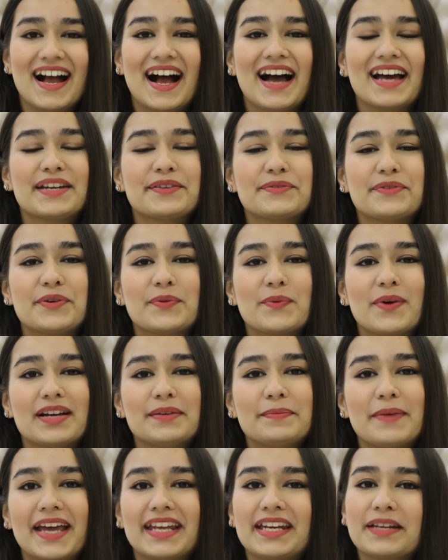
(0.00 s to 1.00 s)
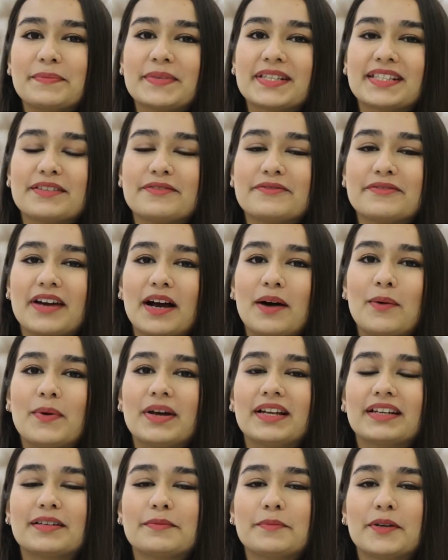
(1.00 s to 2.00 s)
Hi everyone, my name is Divya.
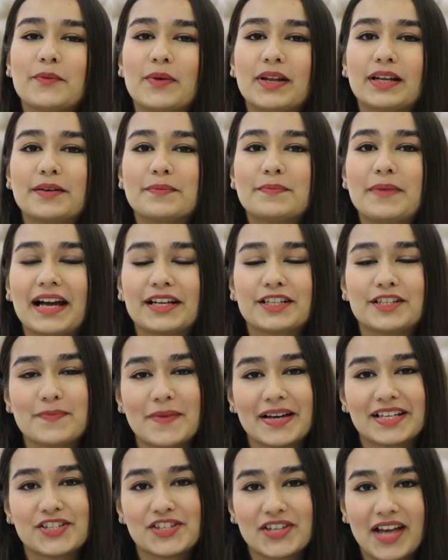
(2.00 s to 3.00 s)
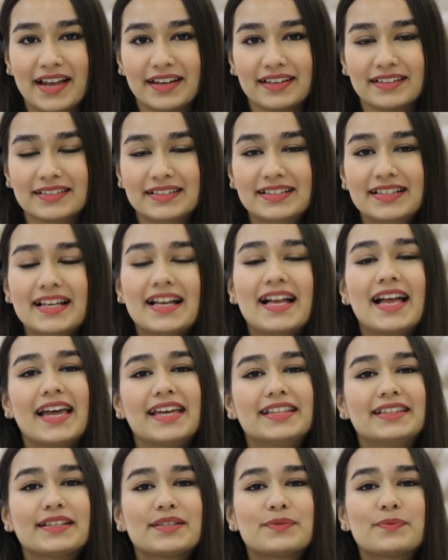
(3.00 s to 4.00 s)
Welcome and welcome back to my channel.
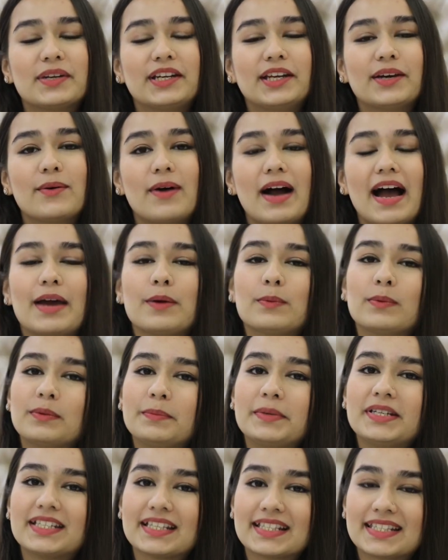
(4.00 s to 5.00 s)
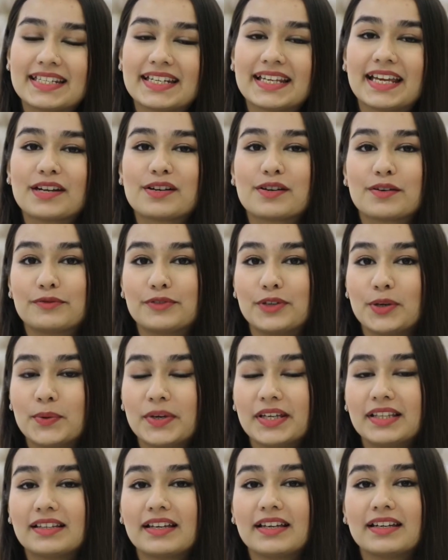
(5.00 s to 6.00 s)
In this video, I will be testing and
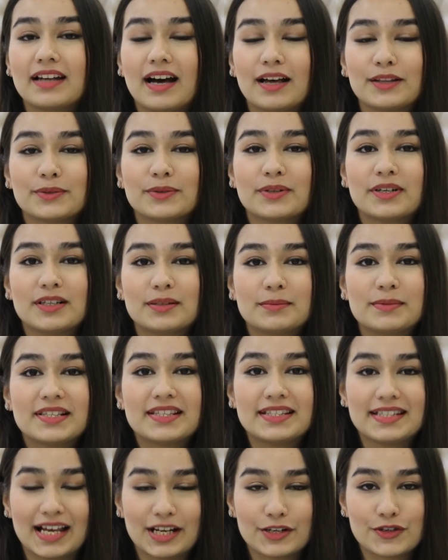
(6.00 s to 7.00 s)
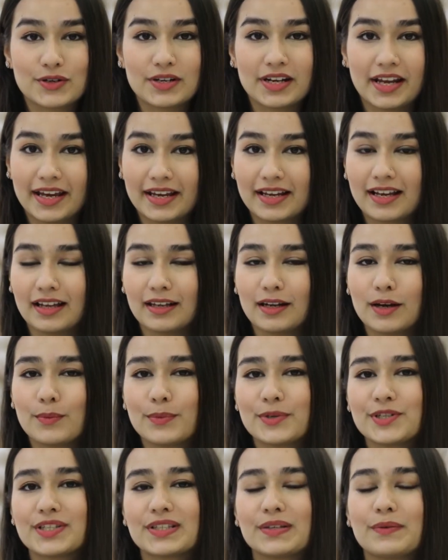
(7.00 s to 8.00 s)
reviewing the Inatur Herbals Natural Hair Color,
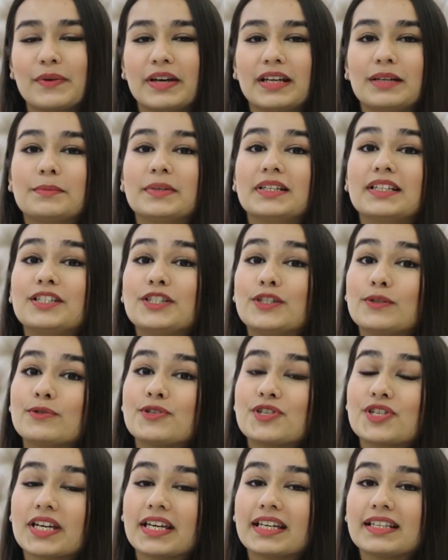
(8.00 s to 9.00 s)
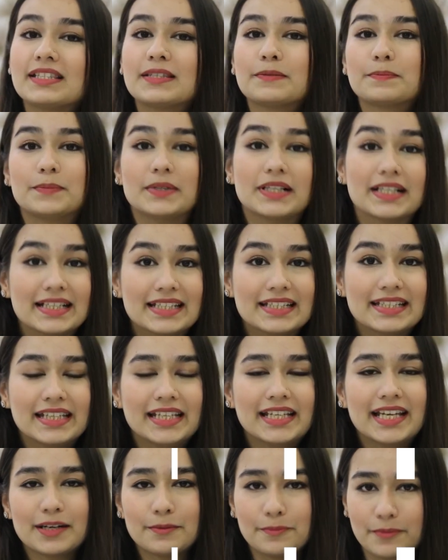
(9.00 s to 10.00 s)
which is available in two shades,
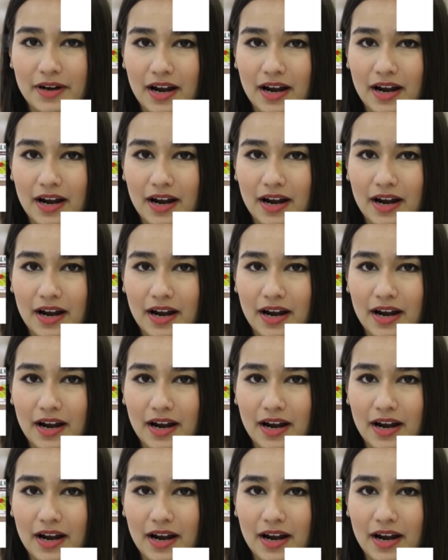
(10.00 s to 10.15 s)
burgundy and